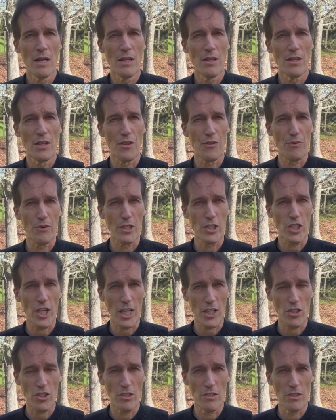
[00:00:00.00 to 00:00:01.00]
the three
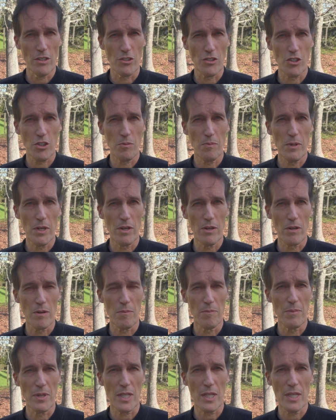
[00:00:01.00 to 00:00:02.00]
sectional and spear,
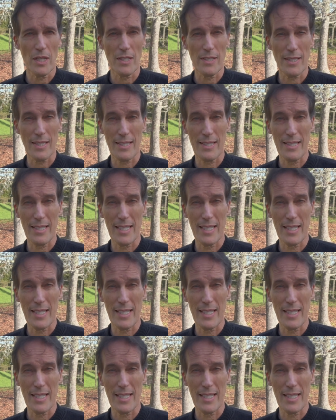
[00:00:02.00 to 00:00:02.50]
because it's